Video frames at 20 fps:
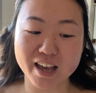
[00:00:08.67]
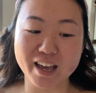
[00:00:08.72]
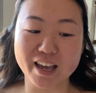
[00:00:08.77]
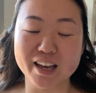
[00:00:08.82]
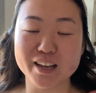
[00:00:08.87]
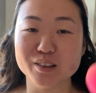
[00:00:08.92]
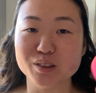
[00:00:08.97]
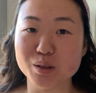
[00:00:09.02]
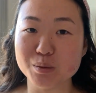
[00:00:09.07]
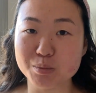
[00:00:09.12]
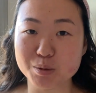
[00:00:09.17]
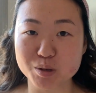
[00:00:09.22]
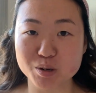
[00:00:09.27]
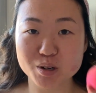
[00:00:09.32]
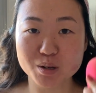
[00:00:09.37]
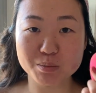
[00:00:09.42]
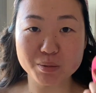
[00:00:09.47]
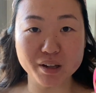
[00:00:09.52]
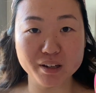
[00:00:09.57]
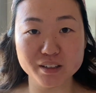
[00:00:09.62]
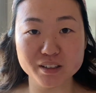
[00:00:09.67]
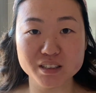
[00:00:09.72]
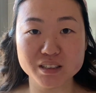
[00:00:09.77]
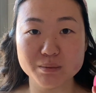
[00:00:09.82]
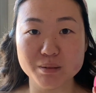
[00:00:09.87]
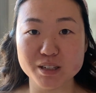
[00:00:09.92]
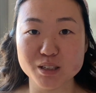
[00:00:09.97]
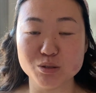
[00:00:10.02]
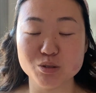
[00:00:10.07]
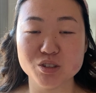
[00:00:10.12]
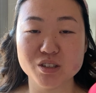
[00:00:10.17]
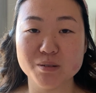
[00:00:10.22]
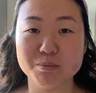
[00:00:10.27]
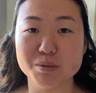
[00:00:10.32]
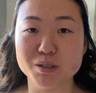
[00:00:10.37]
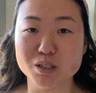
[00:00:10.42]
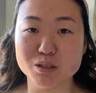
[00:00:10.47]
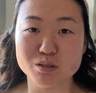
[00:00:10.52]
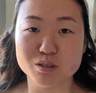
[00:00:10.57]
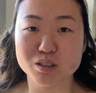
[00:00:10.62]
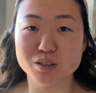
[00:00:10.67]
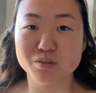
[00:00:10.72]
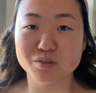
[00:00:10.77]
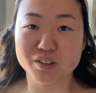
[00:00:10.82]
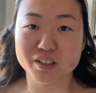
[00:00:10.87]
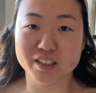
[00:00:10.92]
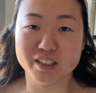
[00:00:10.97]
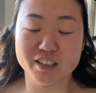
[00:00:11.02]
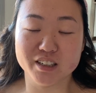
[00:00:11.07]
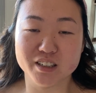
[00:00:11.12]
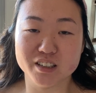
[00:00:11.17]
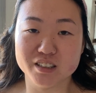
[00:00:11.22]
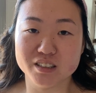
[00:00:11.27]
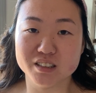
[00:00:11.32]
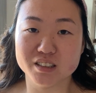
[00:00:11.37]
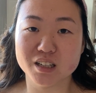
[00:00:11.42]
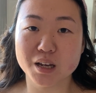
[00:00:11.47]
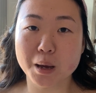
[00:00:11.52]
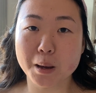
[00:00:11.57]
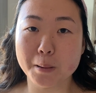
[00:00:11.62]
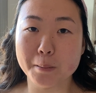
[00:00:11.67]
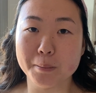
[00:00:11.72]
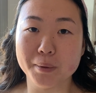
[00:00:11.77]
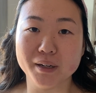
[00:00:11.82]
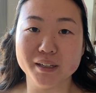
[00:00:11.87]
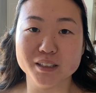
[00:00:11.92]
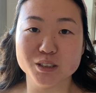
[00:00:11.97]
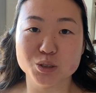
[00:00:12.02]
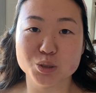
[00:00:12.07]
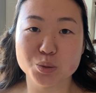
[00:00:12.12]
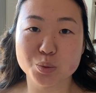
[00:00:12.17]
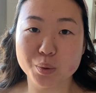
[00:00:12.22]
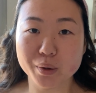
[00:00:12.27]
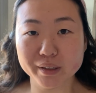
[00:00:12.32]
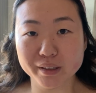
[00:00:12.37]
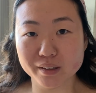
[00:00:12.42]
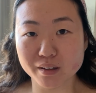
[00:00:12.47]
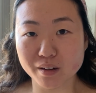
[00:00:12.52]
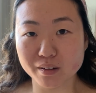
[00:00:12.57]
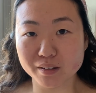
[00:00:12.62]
and the Beautyblender sponge, which I've been using for years, but is $20.